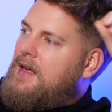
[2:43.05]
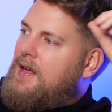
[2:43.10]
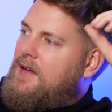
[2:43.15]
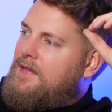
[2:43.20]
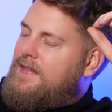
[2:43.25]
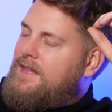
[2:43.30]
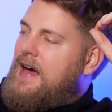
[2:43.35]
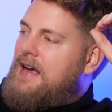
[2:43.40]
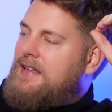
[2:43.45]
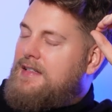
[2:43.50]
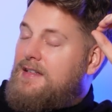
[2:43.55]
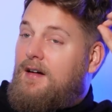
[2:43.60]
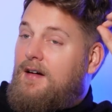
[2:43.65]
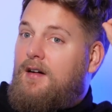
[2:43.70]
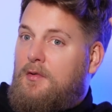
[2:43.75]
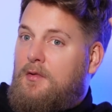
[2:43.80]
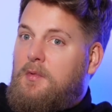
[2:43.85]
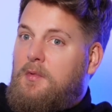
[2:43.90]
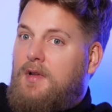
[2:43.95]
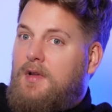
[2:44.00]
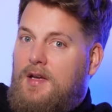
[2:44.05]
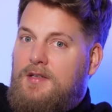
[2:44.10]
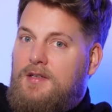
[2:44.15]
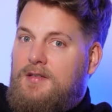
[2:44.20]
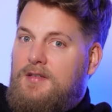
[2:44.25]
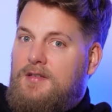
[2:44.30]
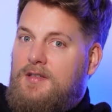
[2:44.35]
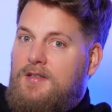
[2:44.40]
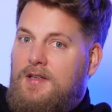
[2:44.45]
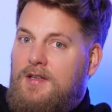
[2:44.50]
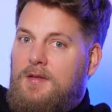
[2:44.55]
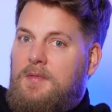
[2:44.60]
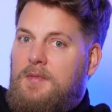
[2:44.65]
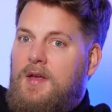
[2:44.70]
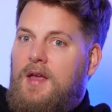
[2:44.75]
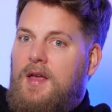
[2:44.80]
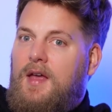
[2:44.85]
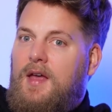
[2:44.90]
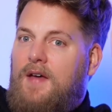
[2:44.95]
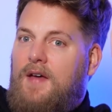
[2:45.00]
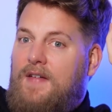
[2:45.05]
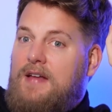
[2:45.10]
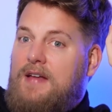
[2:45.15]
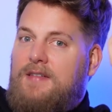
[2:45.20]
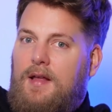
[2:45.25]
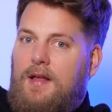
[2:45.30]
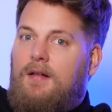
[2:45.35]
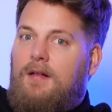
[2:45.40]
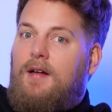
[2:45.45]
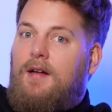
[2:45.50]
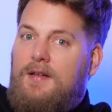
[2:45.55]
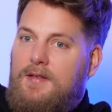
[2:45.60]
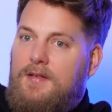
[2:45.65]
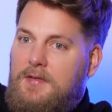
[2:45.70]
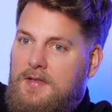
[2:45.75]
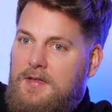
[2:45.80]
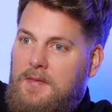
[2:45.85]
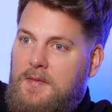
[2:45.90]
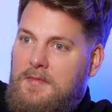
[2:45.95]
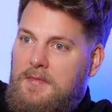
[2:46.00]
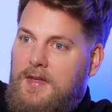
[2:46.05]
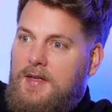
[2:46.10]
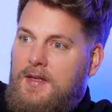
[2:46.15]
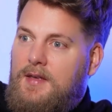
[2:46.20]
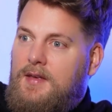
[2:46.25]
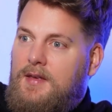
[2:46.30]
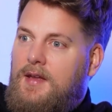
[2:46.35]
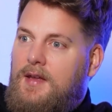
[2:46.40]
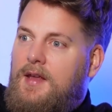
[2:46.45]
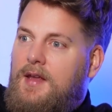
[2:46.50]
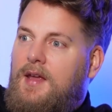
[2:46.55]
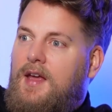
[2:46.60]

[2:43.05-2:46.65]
In fact, in our own relationship, if I tell her I do something,